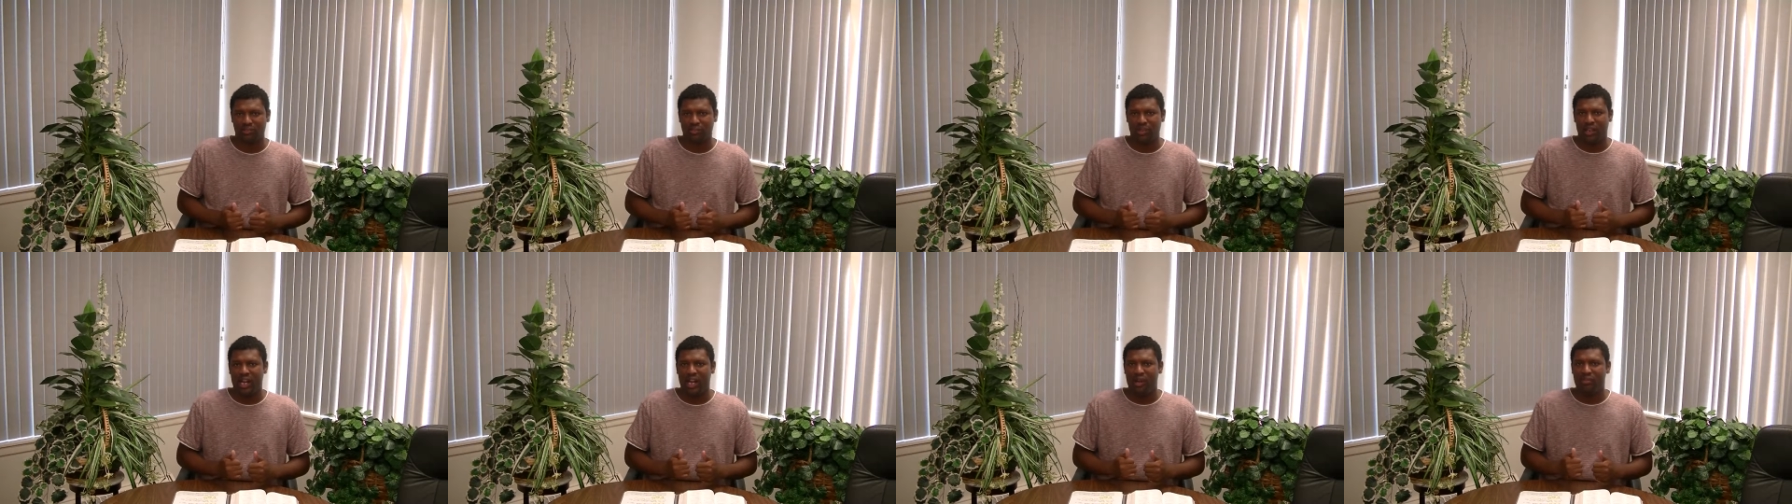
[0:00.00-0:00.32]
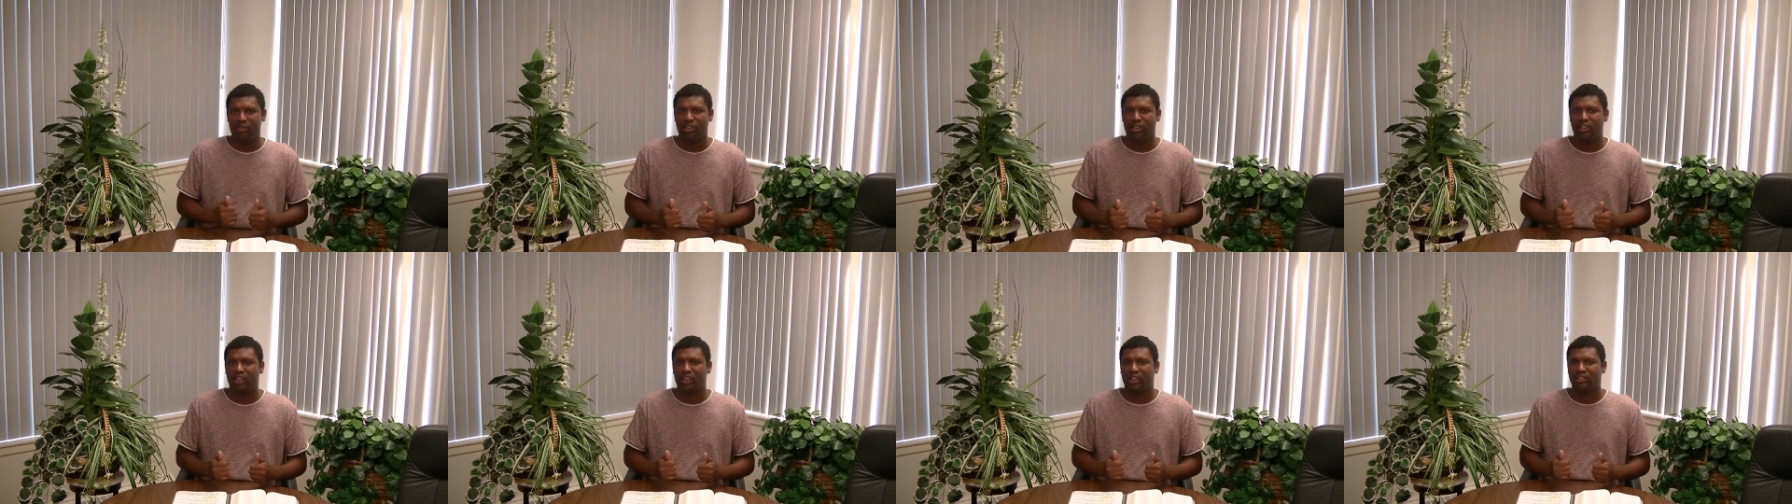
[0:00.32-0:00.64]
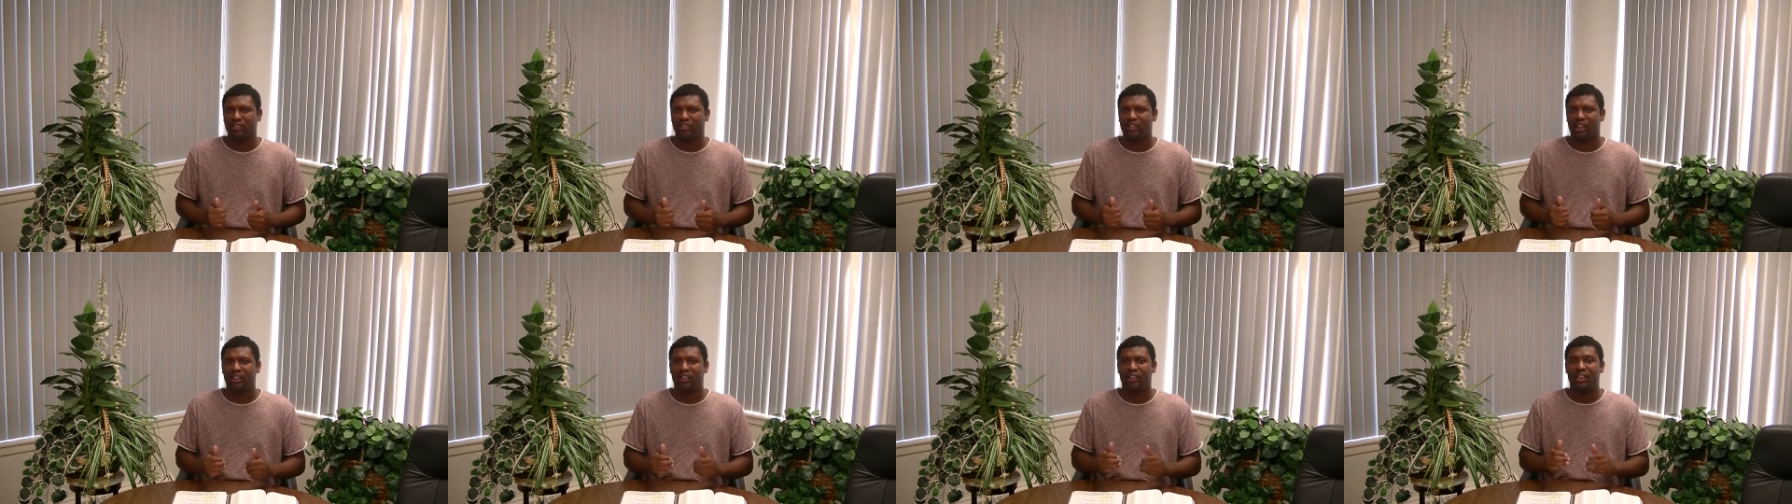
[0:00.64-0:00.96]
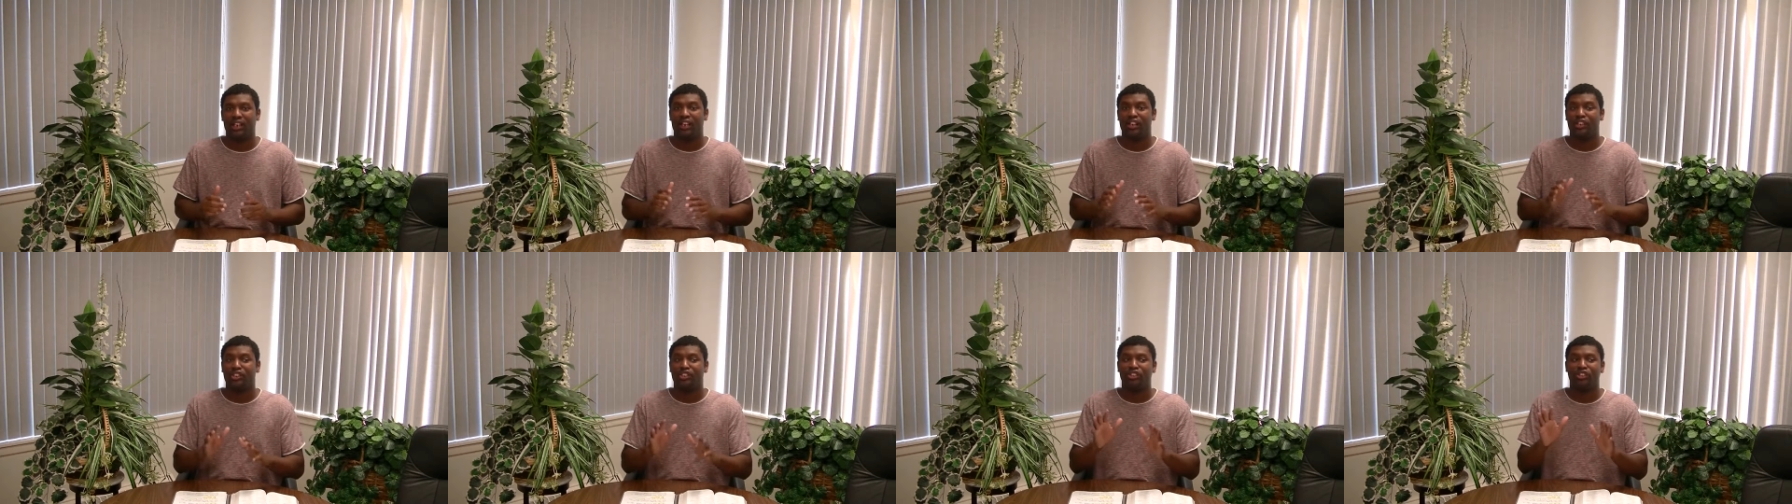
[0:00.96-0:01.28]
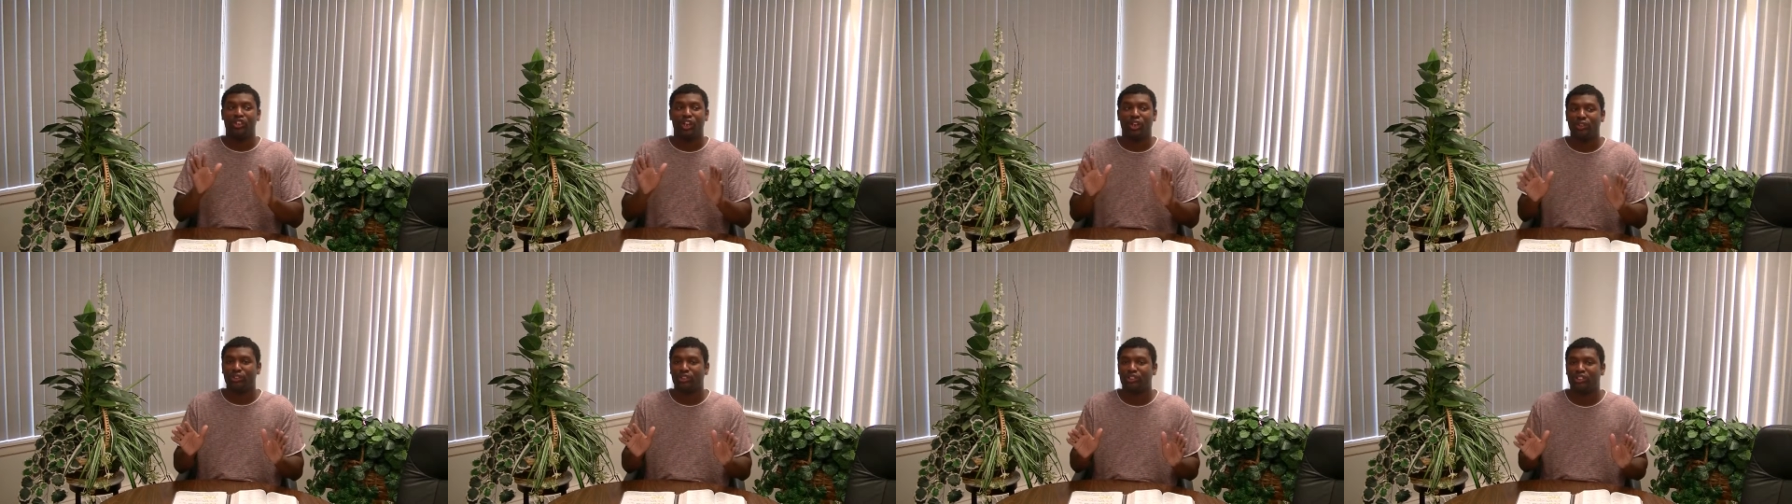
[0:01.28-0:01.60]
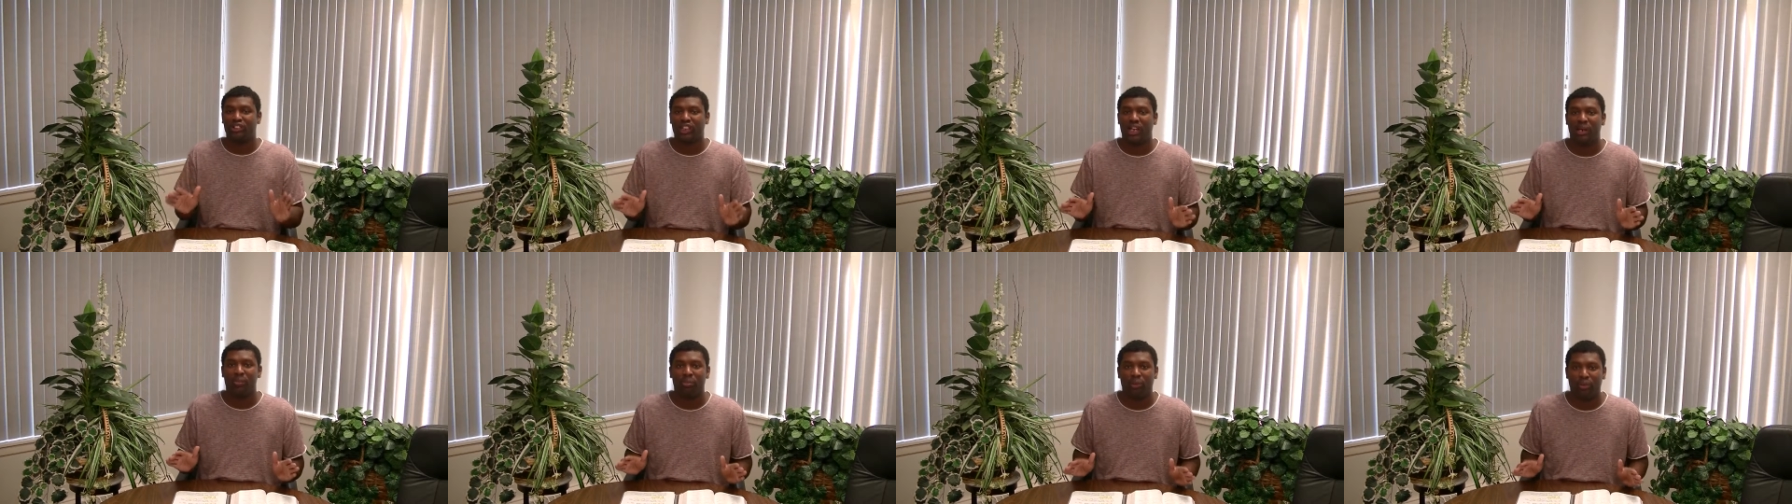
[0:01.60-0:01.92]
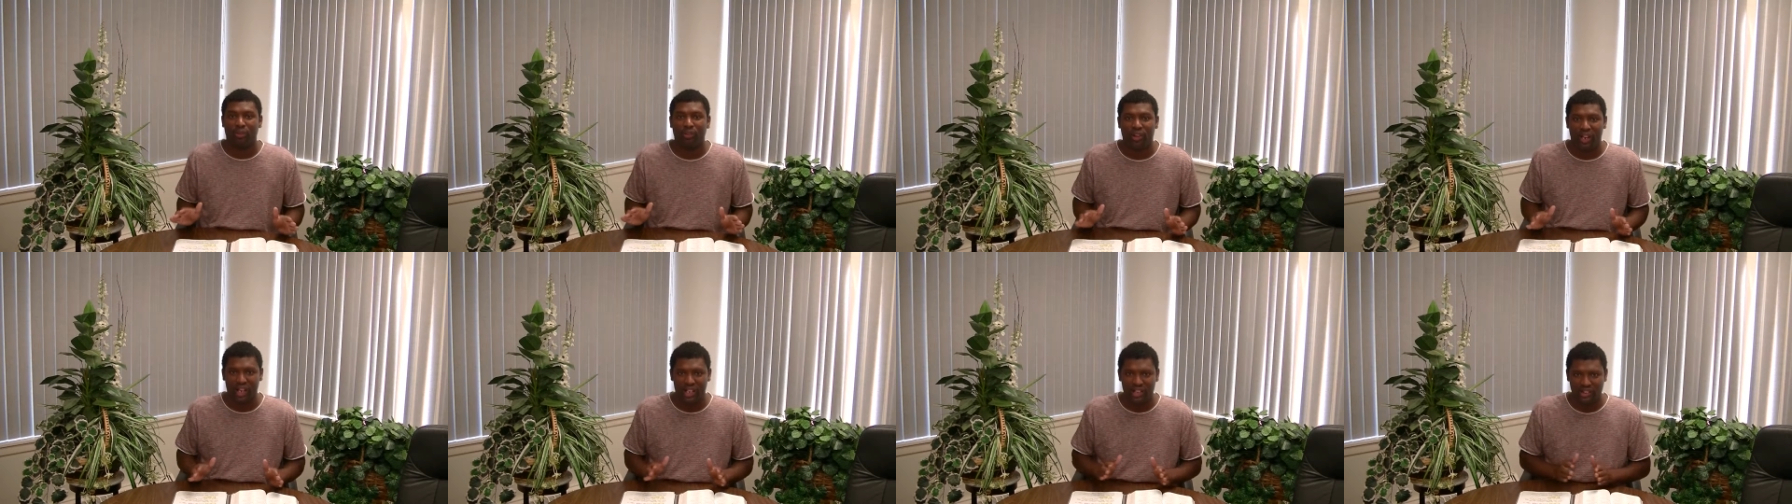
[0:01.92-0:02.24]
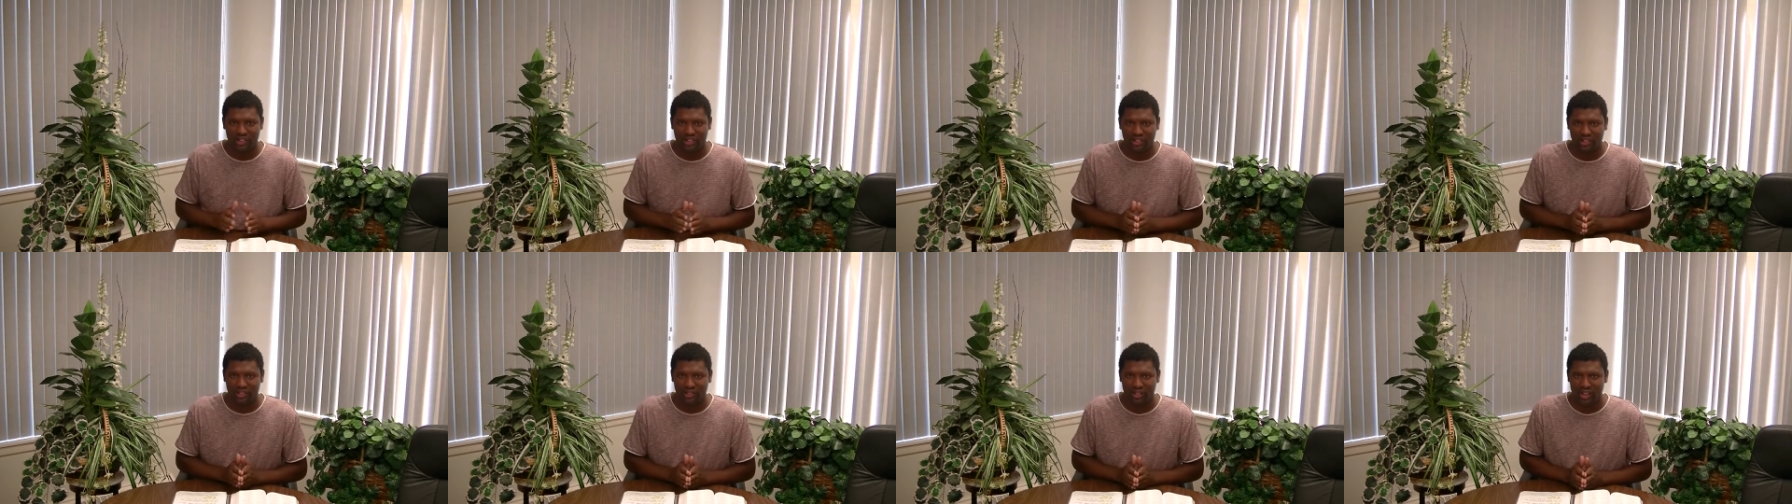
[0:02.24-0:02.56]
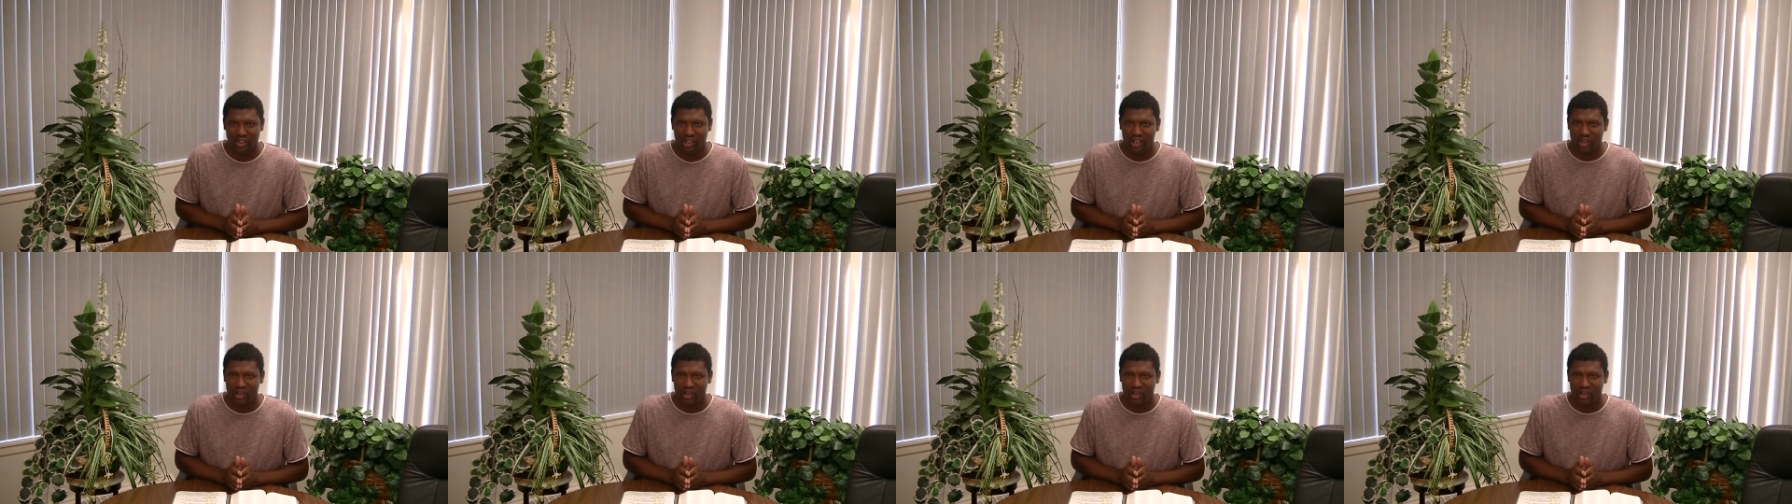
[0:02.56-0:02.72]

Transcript: But how many know that there is no separation